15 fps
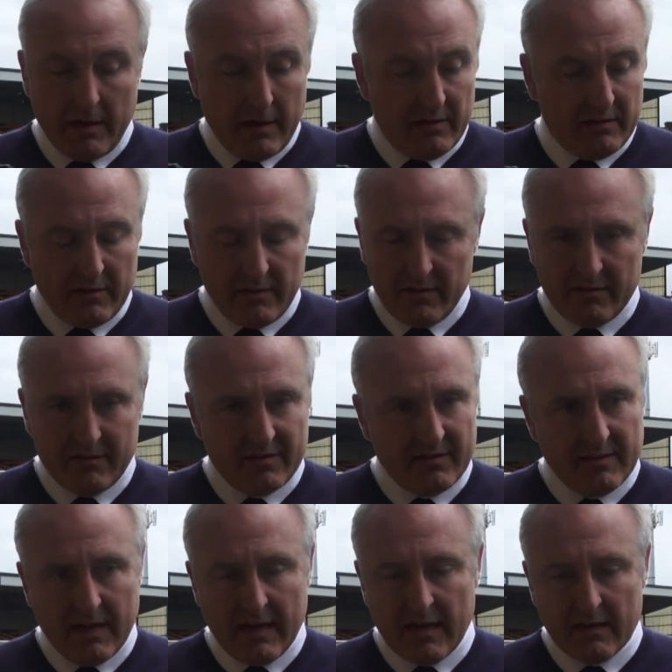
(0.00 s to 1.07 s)
listen, it's a
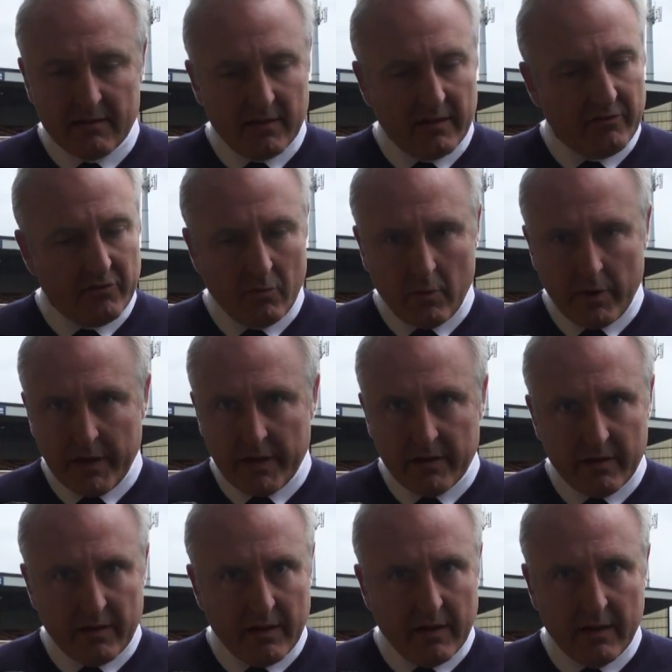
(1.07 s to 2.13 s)
start, it's a win.
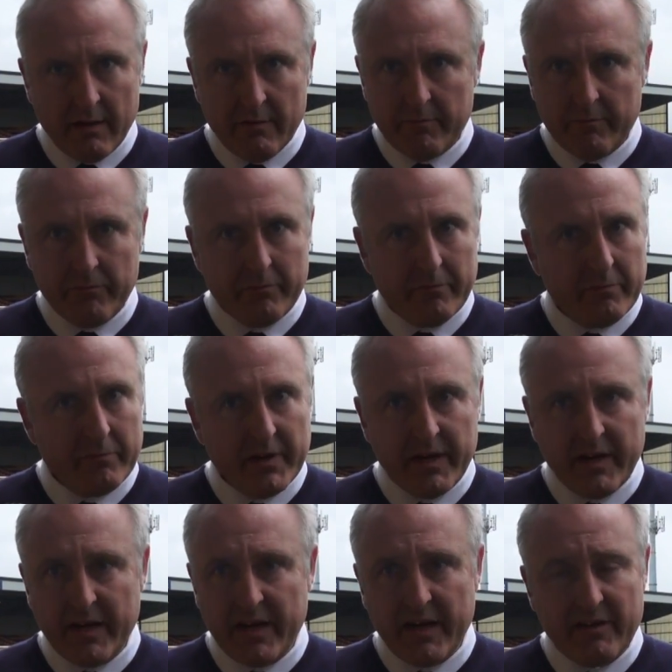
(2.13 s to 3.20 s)

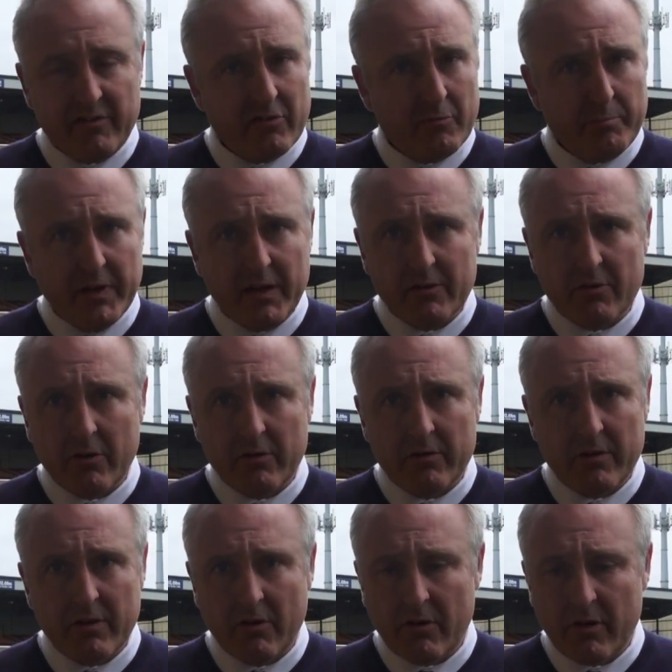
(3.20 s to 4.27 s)
It's built on
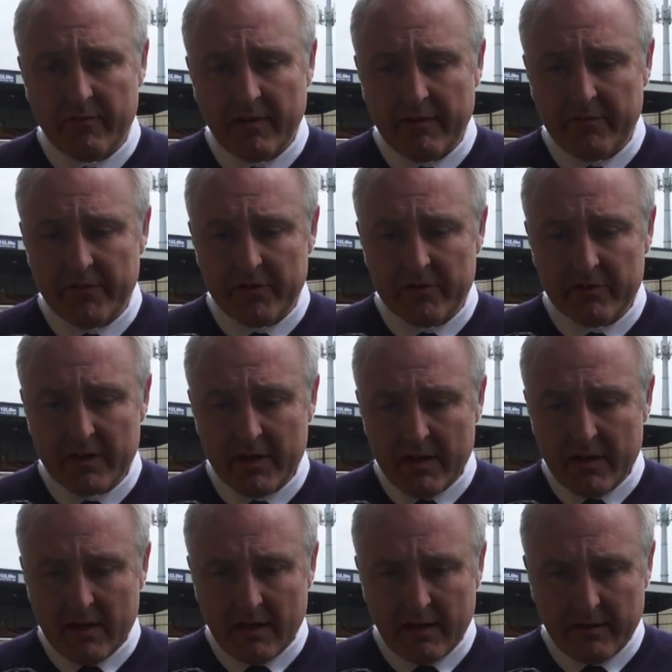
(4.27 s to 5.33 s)
a lot of effort,
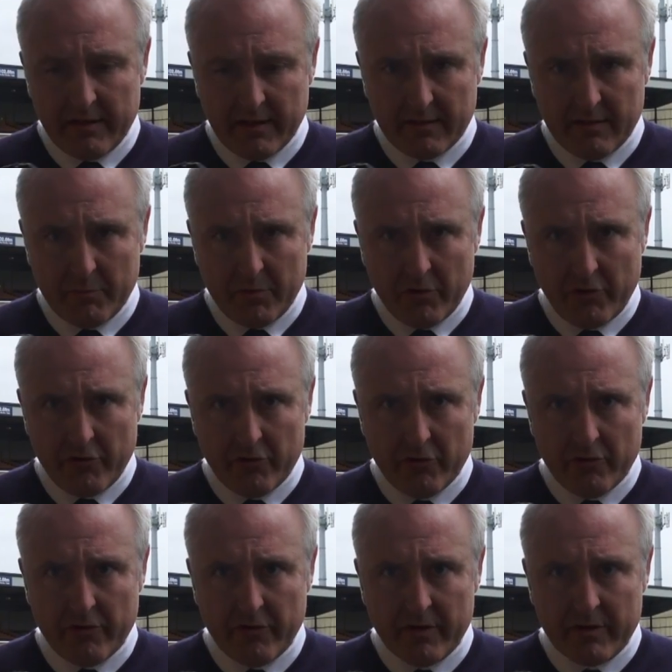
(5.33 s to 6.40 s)
and I think the boys
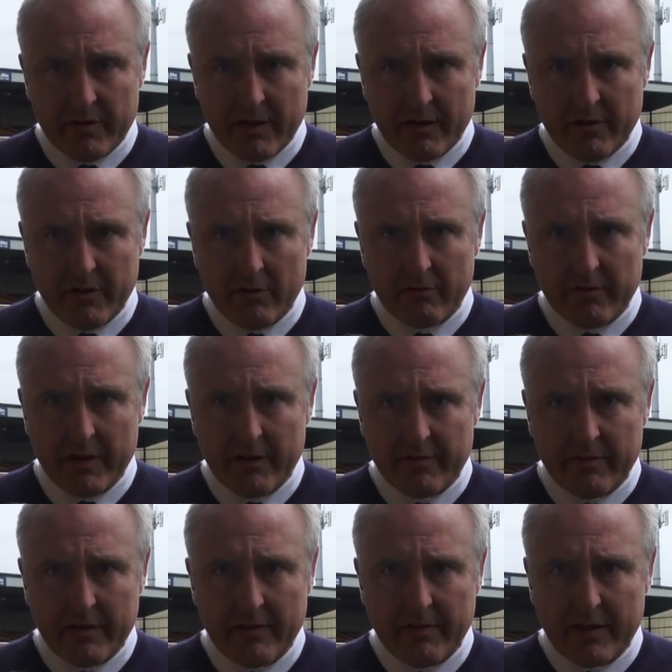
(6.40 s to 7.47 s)
showed you that
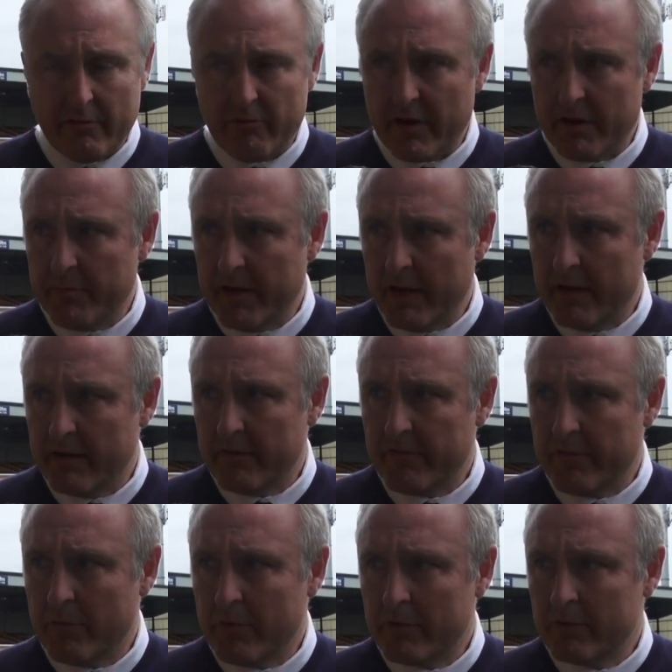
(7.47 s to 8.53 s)
they're right behind
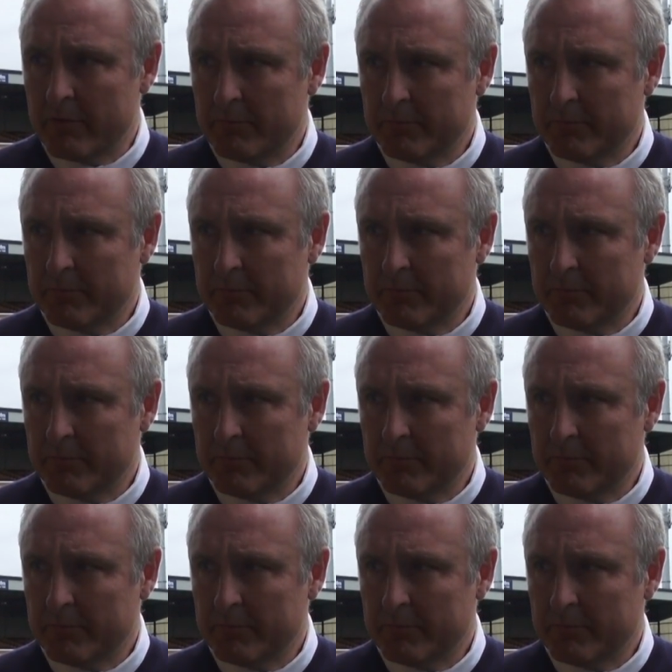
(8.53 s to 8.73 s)
everyone.